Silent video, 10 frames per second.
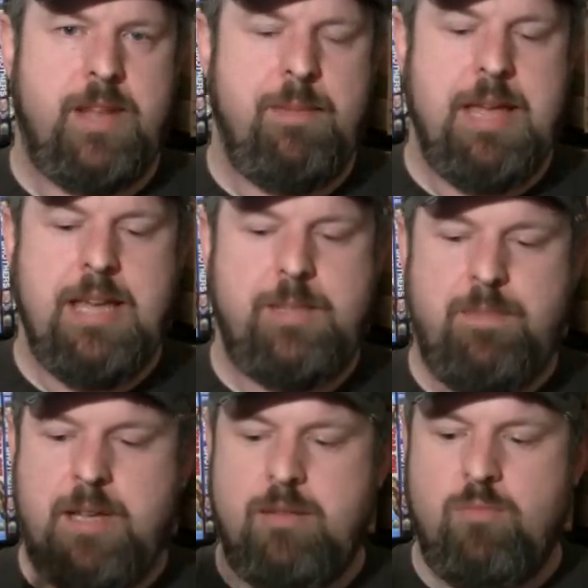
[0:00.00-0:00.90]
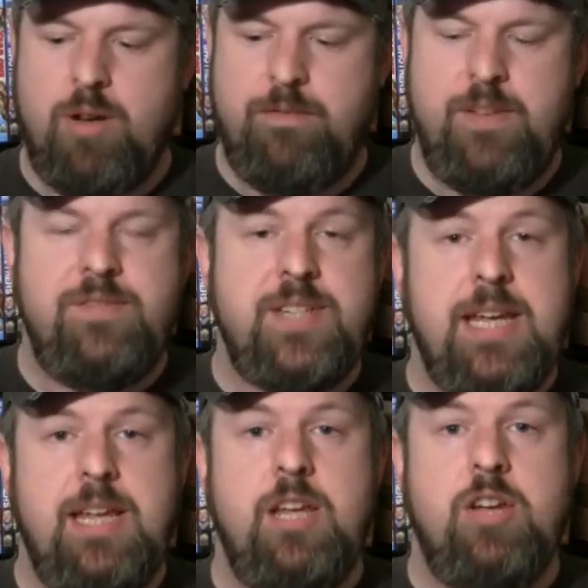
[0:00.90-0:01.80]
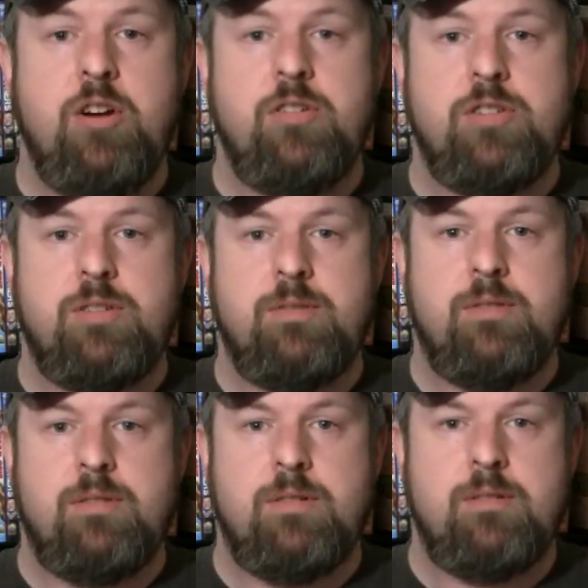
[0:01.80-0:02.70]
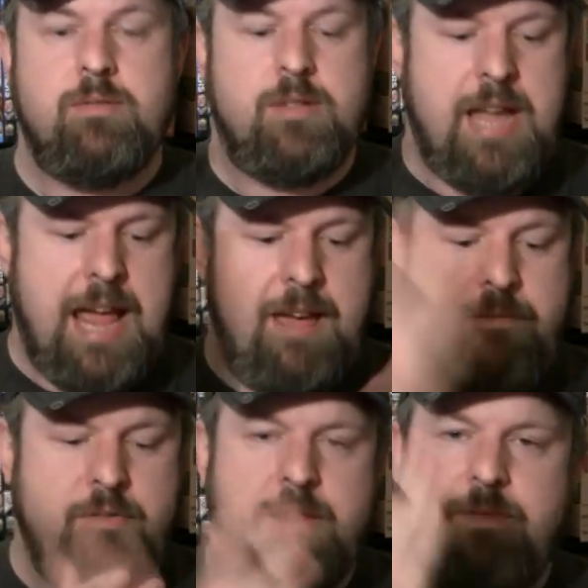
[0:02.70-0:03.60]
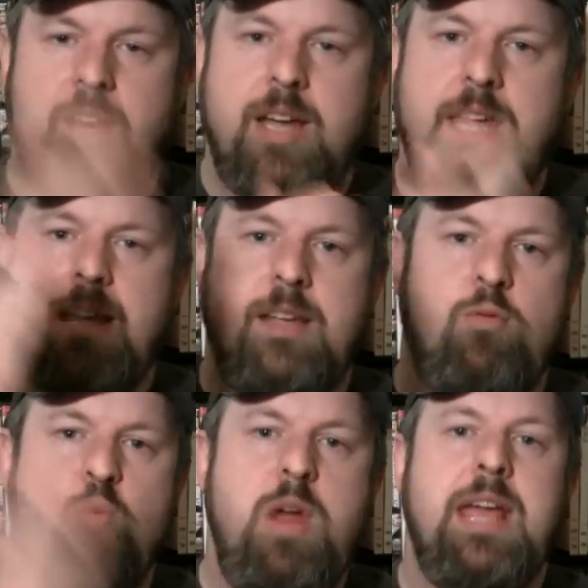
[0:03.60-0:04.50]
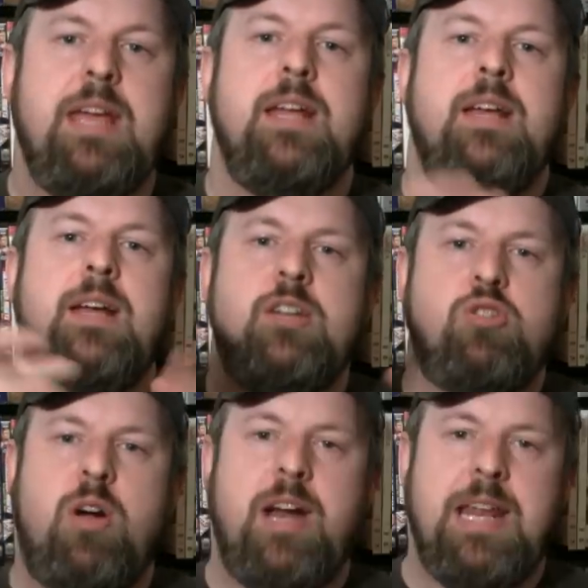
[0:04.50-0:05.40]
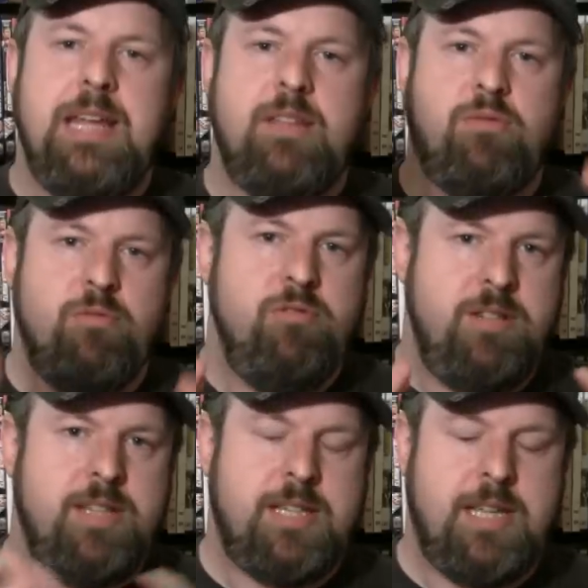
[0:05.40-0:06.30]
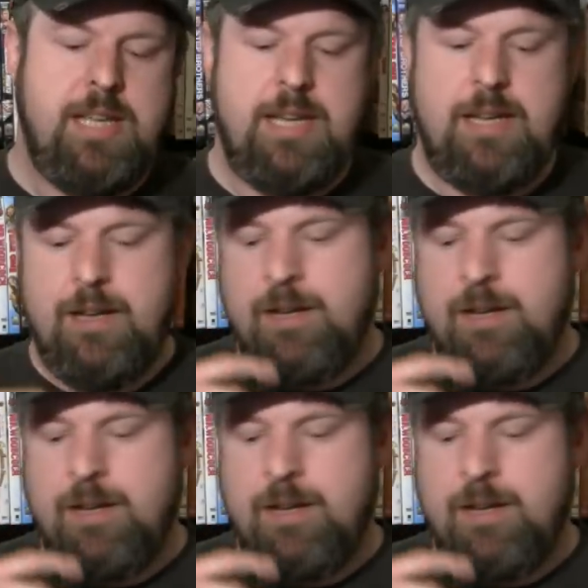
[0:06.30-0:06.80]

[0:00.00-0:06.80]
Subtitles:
I mean, he spent, what, 15 years every fucking week trying to get through to this kid.